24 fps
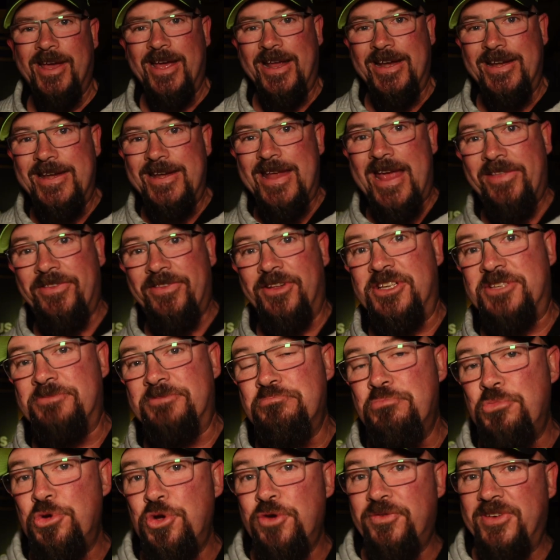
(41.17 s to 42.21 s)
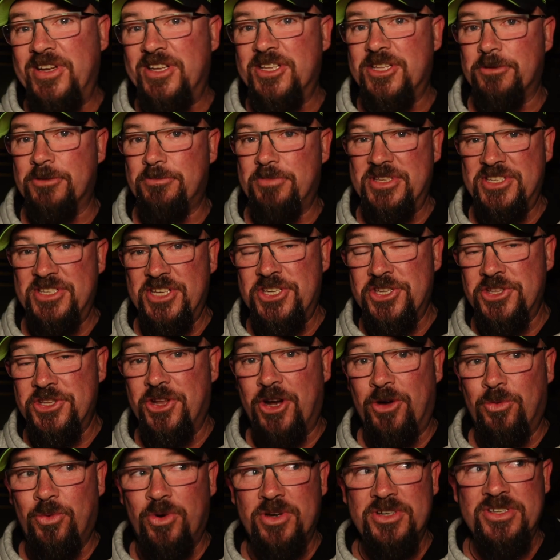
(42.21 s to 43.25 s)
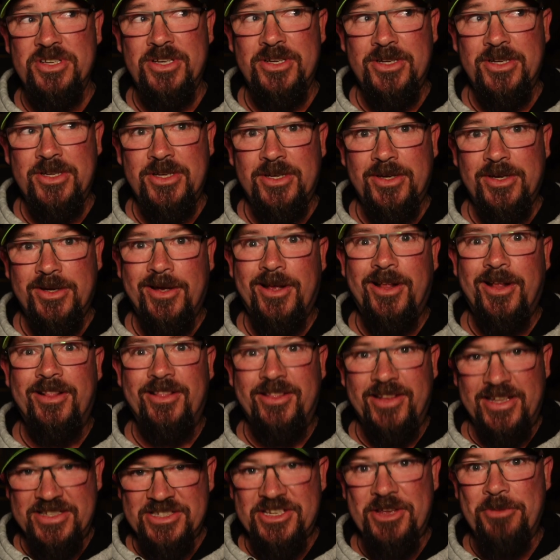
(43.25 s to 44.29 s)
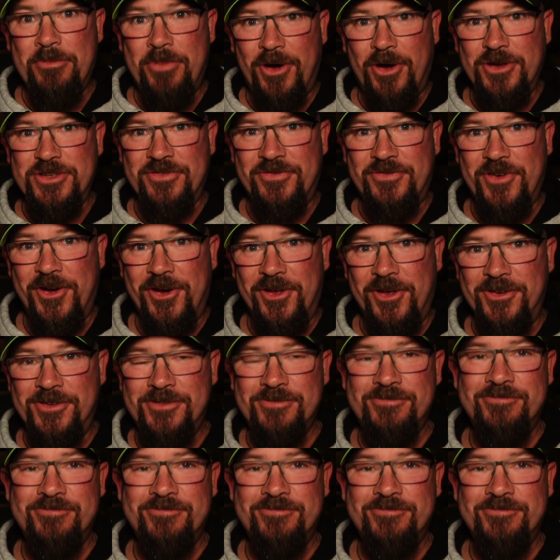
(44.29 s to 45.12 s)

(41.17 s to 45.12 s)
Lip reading: And now that it's moved into the position that I want, let's compose a photo.